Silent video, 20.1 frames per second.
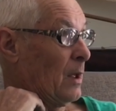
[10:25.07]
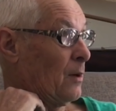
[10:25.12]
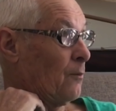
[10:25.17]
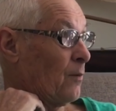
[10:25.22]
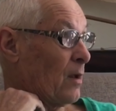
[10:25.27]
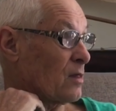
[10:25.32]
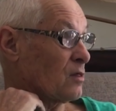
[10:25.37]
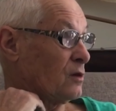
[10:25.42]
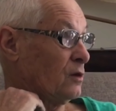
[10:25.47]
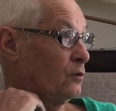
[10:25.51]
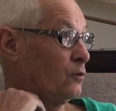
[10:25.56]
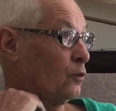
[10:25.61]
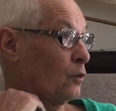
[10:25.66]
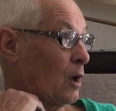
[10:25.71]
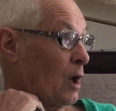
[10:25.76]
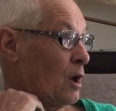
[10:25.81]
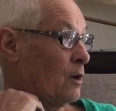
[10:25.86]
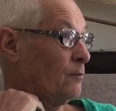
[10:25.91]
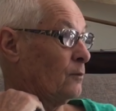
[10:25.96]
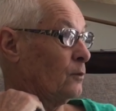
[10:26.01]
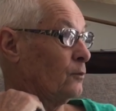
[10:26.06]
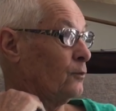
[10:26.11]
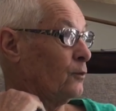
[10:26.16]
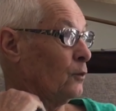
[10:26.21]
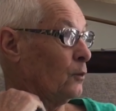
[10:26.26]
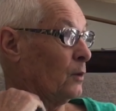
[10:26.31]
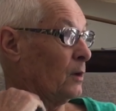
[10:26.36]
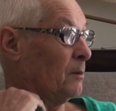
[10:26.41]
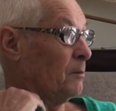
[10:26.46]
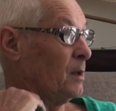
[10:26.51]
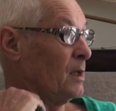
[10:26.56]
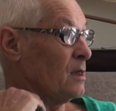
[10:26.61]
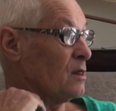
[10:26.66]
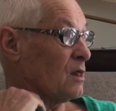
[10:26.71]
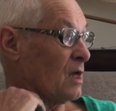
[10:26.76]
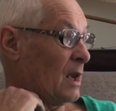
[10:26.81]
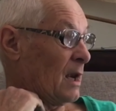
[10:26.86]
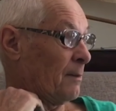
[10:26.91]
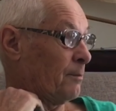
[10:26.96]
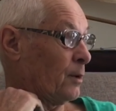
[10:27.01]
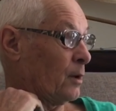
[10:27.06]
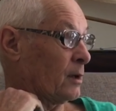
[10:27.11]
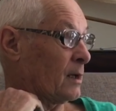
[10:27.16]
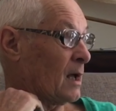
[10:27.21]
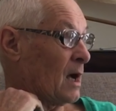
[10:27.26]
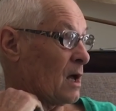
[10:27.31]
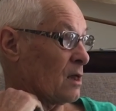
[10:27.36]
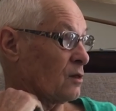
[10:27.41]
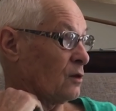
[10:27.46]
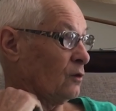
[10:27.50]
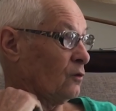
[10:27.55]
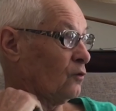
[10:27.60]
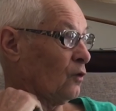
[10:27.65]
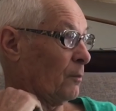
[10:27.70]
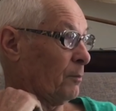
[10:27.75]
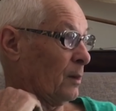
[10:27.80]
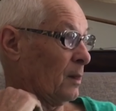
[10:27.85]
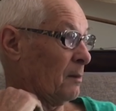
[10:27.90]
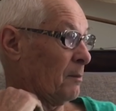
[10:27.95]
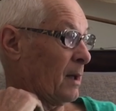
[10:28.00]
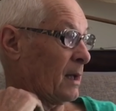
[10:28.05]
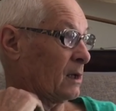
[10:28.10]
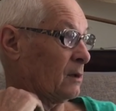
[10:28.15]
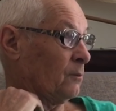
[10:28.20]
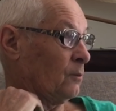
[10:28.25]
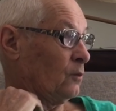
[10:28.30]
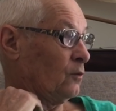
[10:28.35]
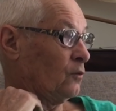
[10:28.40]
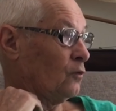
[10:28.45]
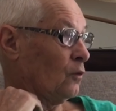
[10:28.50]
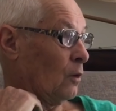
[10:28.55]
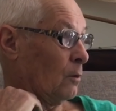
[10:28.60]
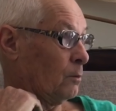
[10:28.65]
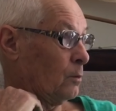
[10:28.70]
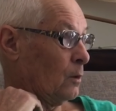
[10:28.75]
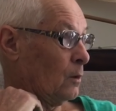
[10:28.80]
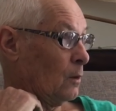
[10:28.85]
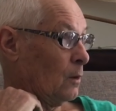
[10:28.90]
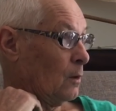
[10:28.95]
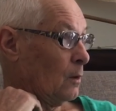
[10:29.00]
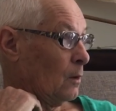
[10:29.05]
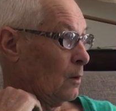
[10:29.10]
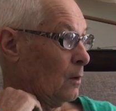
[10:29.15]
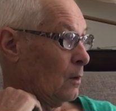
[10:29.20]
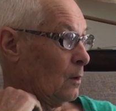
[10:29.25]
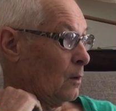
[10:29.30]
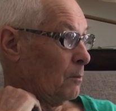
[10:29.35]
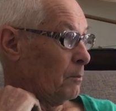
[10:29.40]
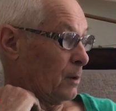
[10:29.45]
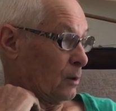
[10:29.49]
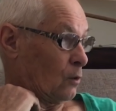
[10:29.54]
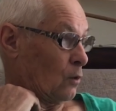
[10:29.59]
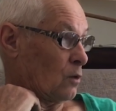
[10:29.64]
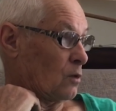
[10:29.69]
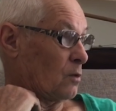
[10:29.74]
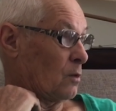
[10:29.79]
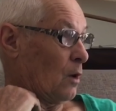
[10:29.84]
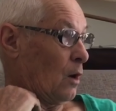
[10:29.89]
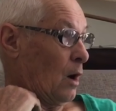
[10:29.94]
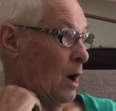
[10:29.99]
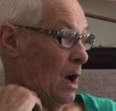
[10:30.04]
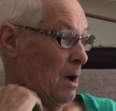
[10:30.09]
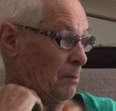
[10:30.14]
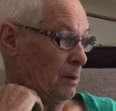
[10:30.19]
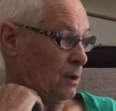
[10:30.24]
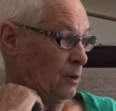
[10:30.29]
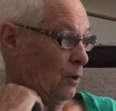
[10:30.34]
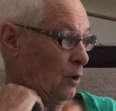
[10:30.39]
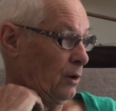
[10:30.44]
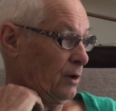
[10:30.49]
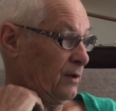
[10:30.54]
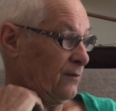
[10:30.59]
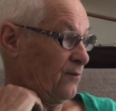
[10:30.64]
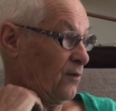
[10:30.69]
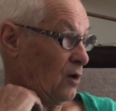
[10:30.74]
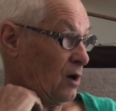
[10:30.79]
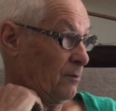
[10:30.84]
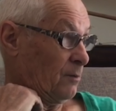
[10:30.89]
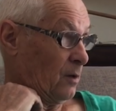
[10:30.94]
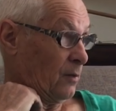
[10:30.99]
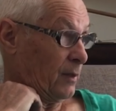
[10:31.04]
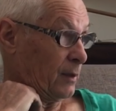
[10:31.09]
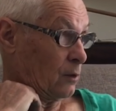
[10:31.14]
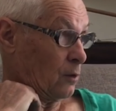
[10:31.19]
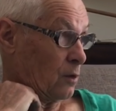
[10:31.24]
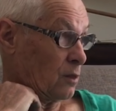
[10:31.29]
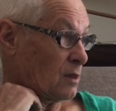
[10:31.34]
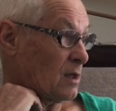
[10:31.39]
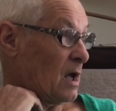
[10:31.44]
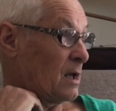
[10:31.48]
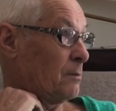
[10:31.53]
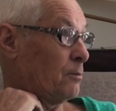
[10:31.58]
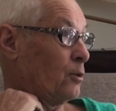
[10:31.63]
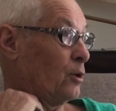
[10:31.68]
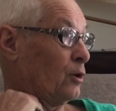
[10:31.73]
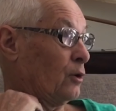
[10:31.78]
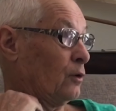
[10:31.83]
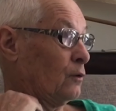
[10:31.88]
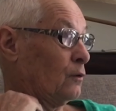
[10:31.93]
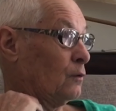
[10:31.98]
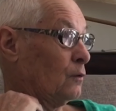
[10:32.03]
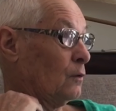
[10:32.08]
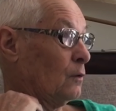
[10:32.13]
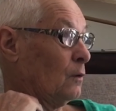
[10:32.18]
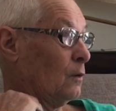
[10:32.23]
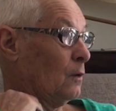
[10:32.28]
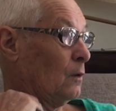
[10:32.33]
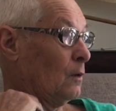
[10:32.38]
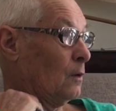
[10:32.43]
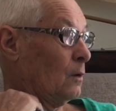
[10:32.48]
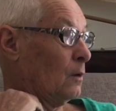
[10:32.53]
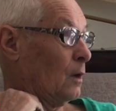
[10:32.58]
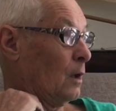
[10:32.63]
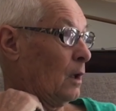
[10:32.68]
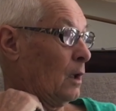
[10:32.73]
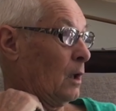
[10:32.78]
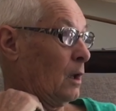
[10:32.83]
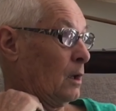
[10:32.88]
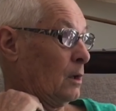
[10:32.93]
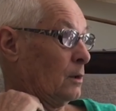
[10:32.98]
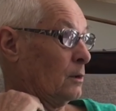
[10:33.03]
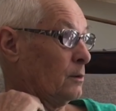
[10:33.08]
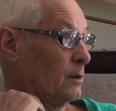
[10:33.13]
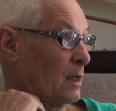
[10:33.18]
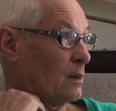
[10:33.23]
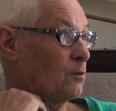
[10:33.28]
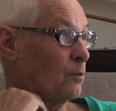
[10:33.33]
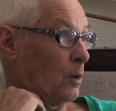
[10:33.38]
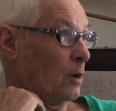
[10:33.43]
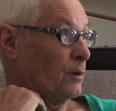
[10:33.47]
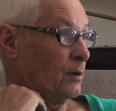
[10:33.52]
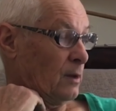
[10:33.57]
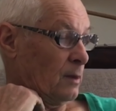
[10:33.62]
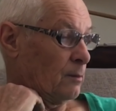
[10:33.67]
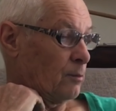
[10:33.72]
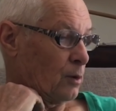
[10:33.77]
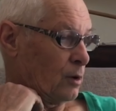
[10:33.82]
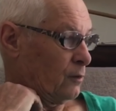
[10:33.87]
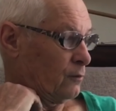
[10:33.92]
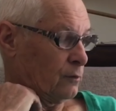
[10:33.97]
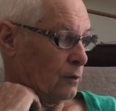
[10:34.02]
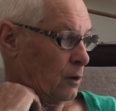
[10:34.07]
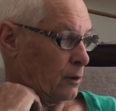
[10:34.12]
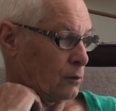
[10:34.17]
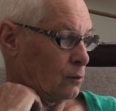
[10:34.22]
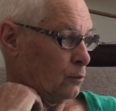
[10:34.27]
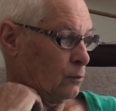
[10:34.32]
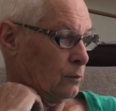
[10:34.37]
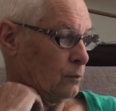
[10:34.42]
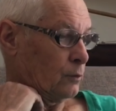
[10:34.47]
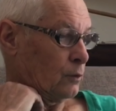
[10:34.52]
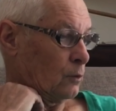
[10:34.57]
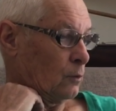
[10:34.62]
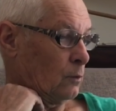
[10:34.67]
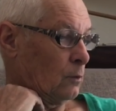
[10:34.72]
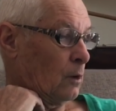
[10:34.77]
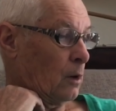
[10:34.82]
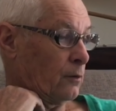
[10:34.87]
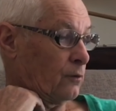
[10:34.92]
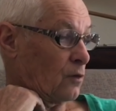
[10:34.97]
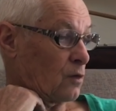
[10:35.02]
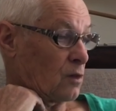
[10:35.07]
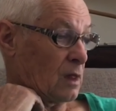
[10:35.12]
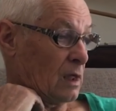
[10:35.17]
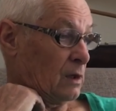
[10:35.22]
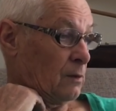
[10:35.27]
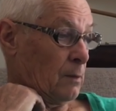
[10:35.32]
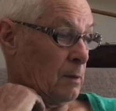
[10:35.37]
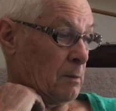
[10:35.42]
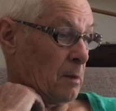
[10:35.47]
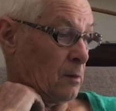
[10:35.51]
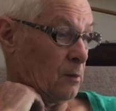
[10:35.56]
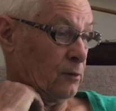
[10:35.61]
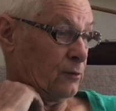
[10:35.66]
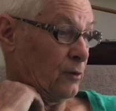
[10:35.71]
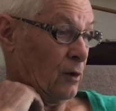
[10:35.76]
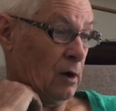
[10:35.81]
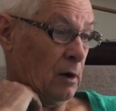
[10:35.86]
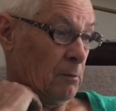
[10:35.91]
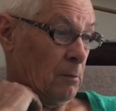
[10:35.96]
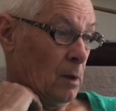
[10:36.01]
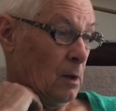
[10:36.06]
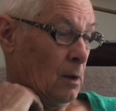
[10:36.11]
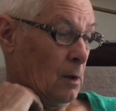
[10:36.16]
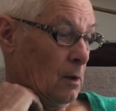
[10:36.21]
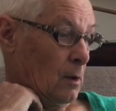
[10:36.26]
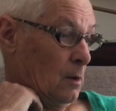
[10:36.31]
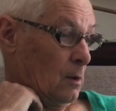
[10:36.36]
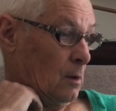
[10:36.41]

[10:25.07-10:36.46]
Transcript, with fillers: and then Rusty took over doing them. He set up a casting shop in the back of his shop because um, in '95 I think I started British. Yes. And that's why I did the British, and I couldn't do. I just said to him at the time,